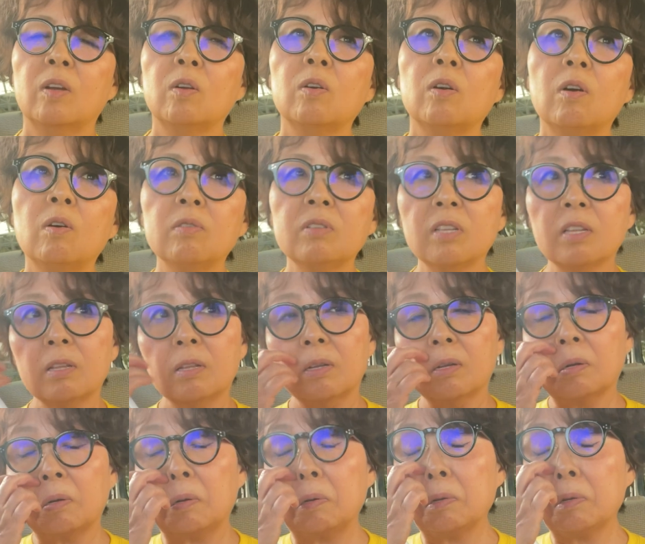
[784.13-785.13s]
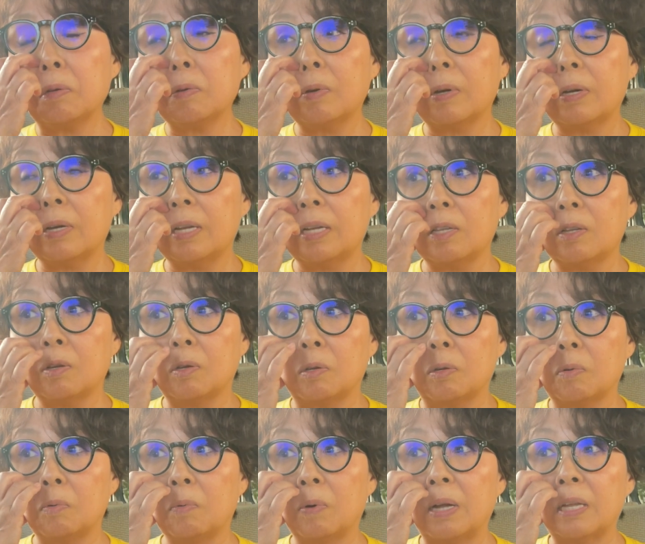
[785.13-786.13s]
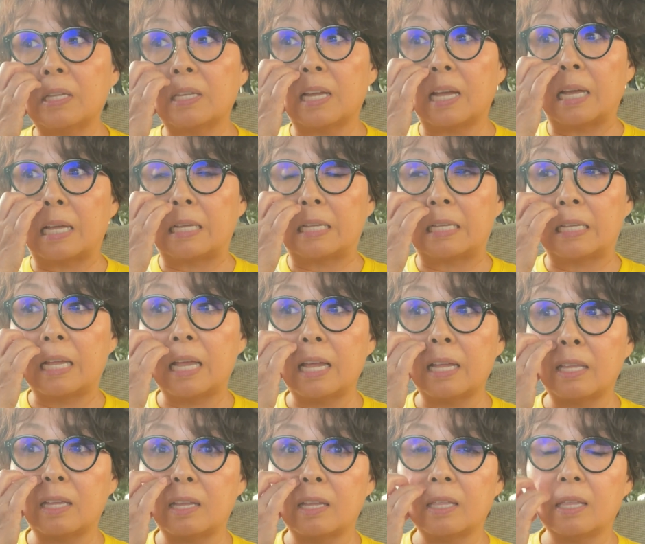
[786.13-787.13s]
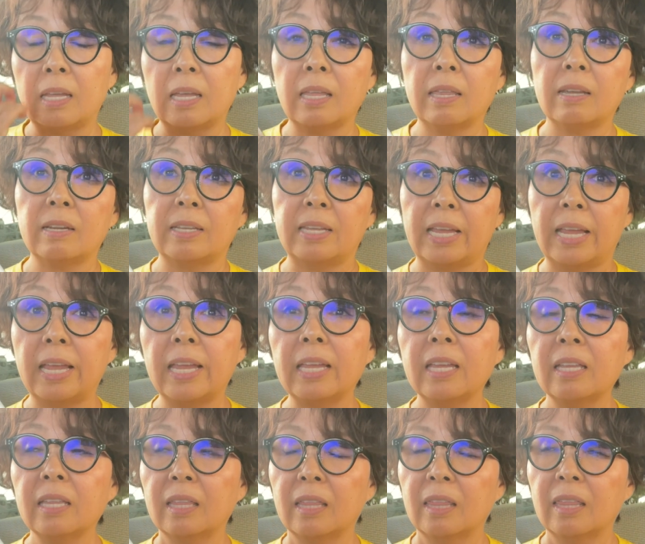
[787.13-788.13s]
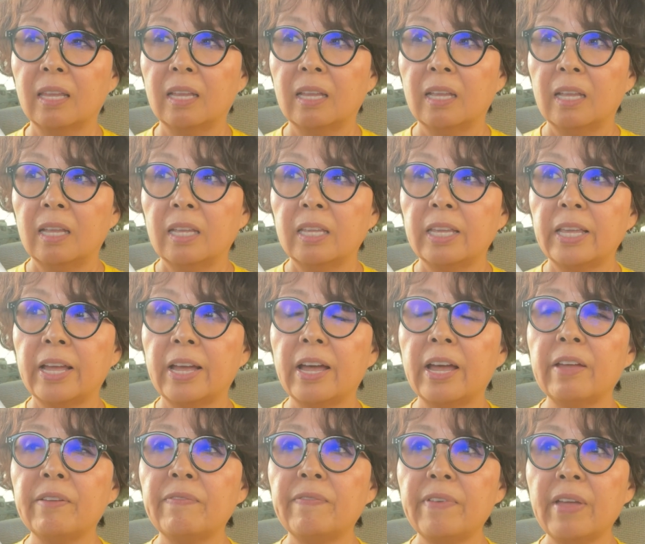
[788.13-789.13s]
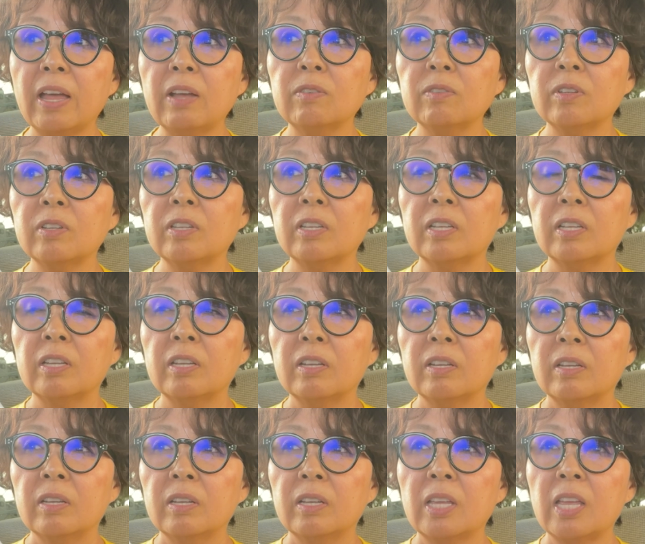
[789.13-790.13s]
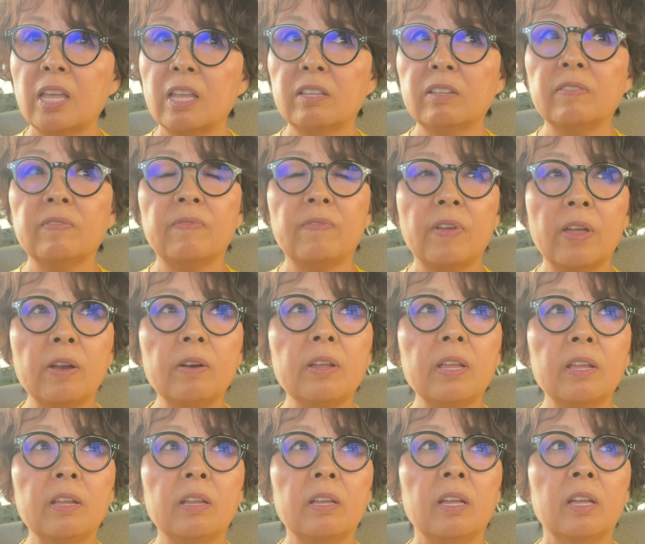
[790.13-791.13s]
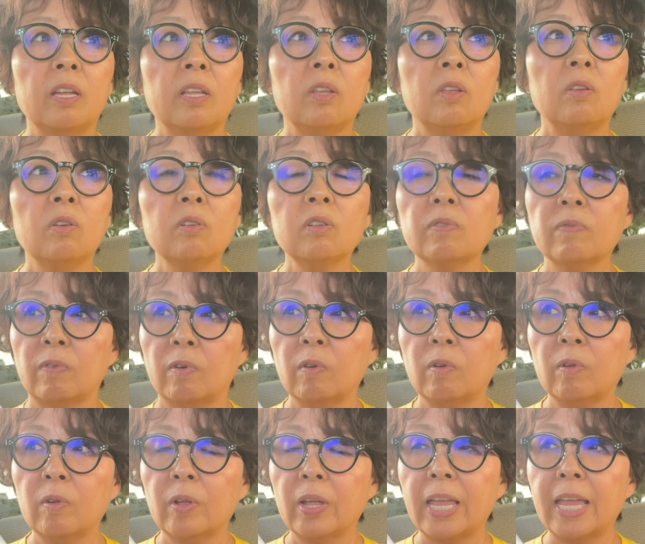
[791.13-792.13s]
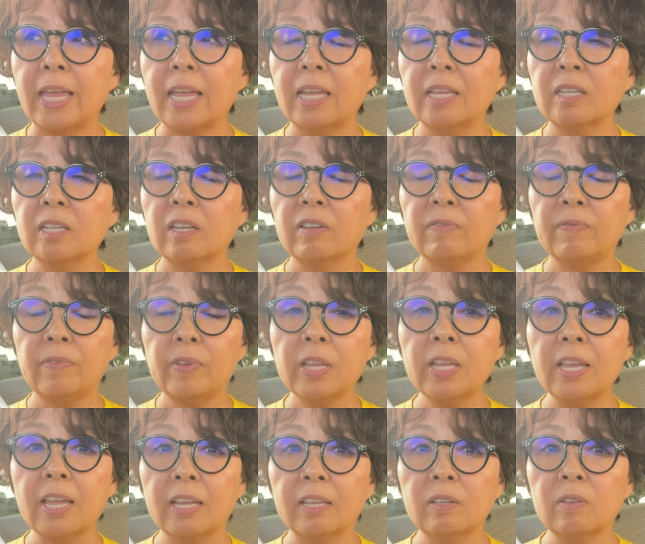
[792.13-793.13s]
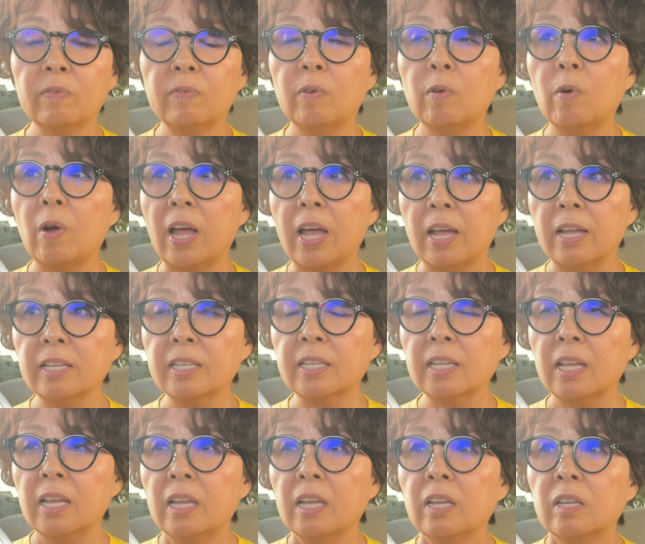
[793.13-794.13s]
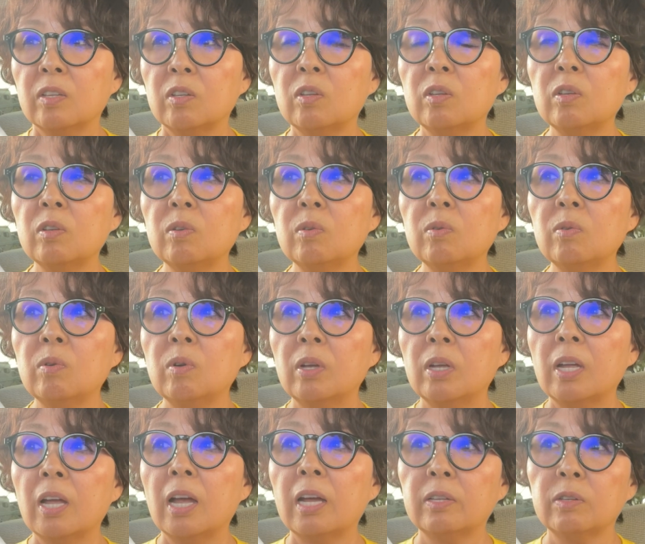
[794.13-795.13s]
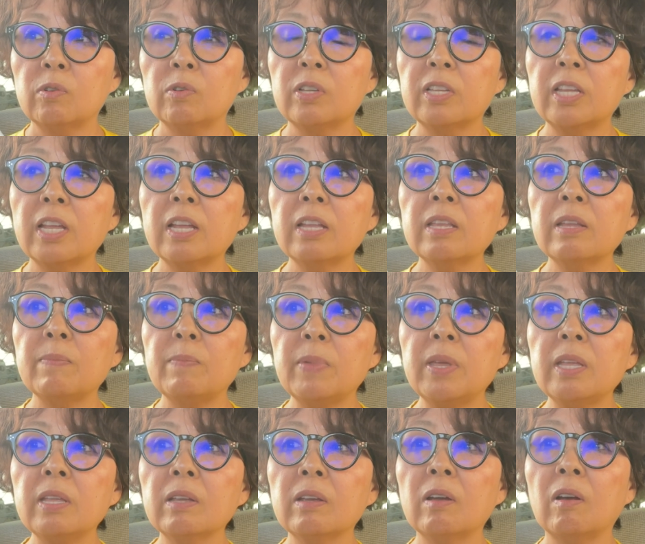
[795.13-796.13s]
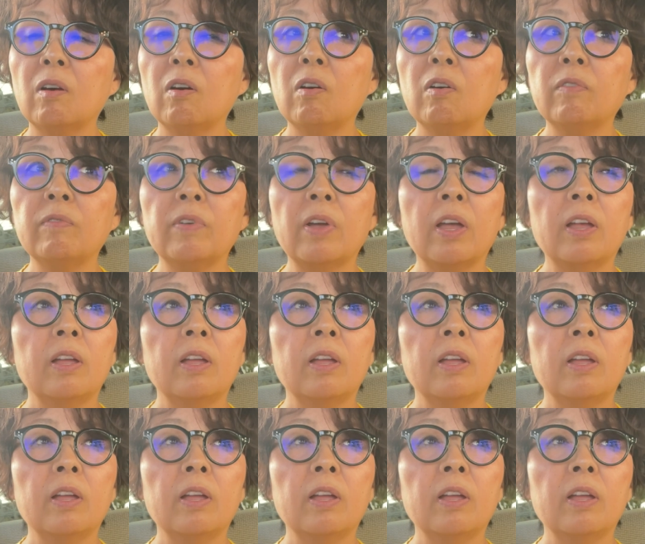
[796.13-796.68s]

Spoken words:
on contrary to what I said the other day, yeah, I found it very useful and convenient for us to understand the meaning of